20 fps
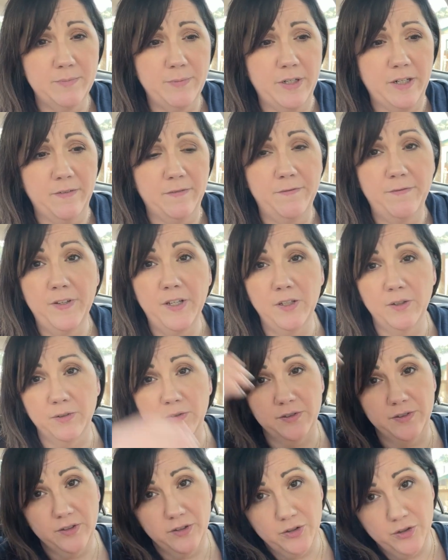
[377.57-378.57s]
but it
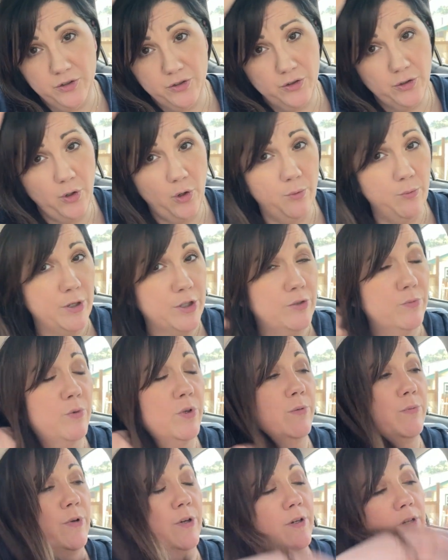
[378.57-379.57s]
feels so much
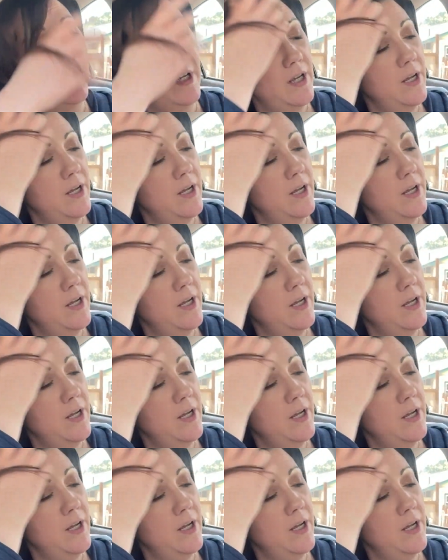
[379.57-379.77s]
warmer.